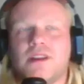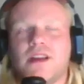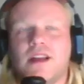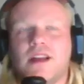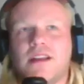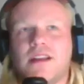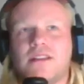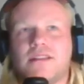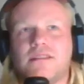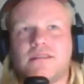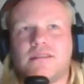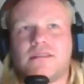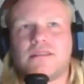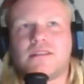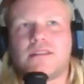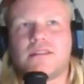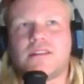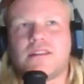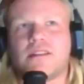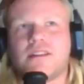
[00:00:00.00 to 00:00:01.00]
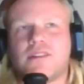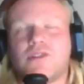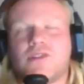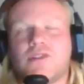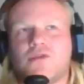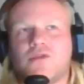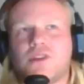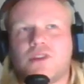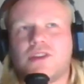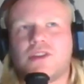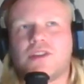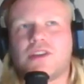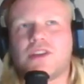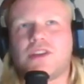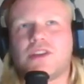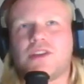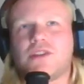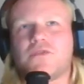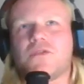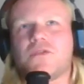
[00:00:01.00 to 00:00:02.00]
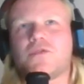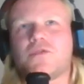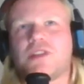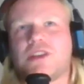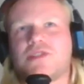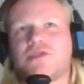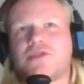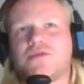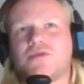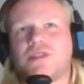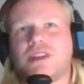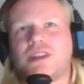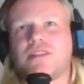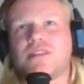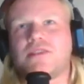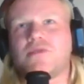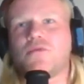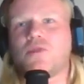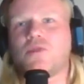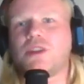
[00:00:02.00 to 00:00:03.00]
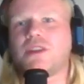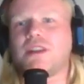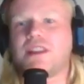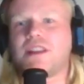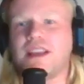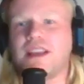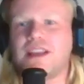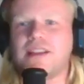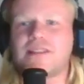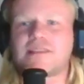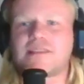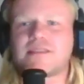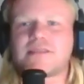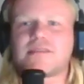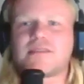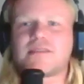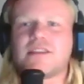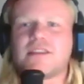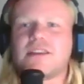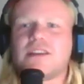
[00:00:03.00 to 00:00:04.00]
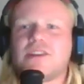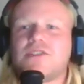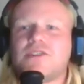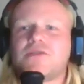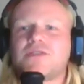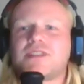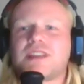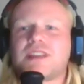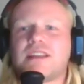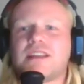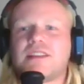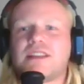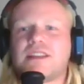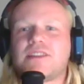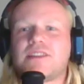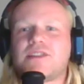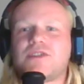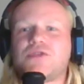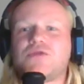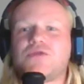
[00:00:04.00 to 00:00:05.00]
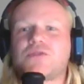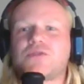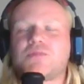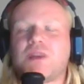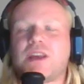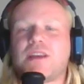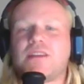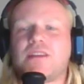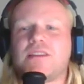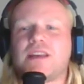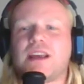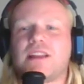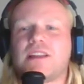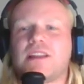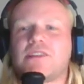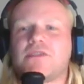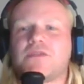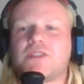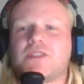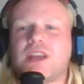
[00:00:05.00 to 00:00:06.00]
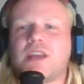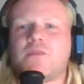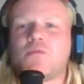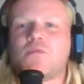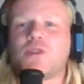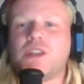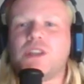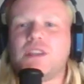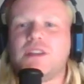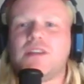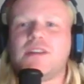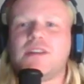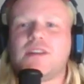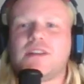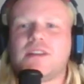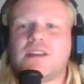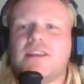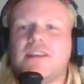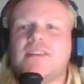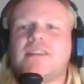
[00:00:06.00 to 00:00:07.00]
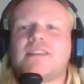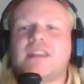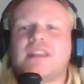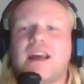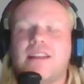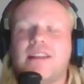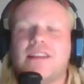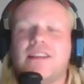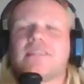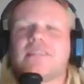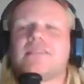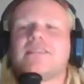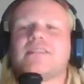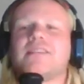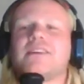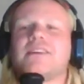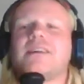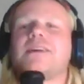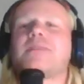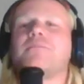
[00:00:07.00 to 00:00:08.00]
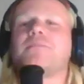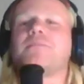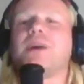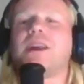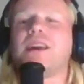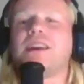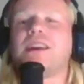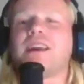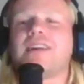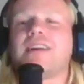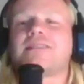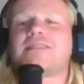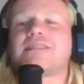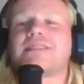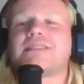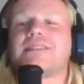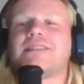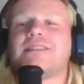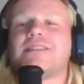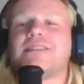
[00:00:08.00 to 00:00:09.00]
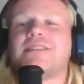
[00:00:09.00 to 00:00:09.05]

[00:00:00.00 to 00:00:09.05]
And during the interview that you did with the Lynx, you said that you spend a lot of time reading in Italian. May I ask,